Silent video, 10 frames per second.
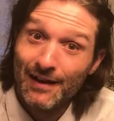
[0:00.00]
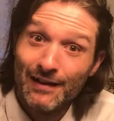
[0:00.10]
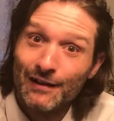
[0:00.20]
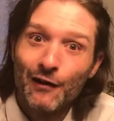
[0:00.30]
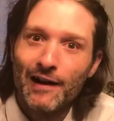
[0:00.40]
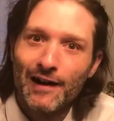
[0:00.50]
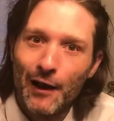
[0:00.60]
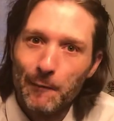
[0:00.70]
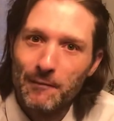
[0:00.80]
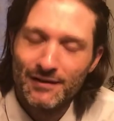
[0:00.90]
here I
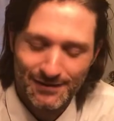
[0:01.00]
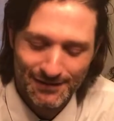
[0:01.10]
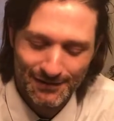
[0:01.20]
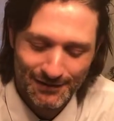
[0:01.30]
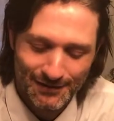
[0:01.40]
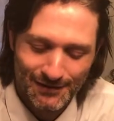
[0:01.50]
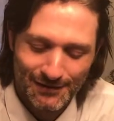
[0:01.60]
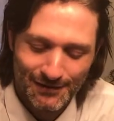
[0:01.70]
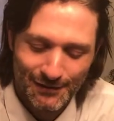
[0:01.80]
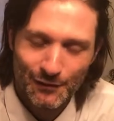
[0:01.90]
am.
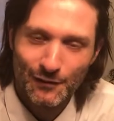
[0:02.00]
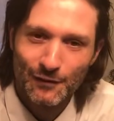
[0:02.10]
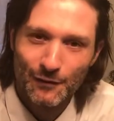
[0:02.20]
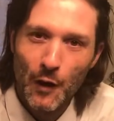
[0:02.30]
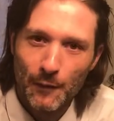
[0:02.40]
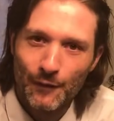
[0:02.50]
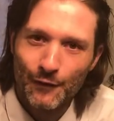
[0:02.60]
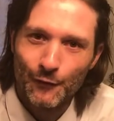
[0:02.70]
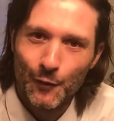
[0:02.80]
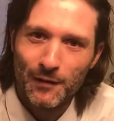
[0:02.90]
Welcome to the
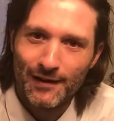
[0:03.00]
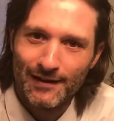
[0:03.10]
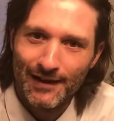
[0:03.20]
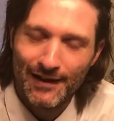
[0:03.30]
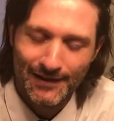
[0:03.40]
group, Montag.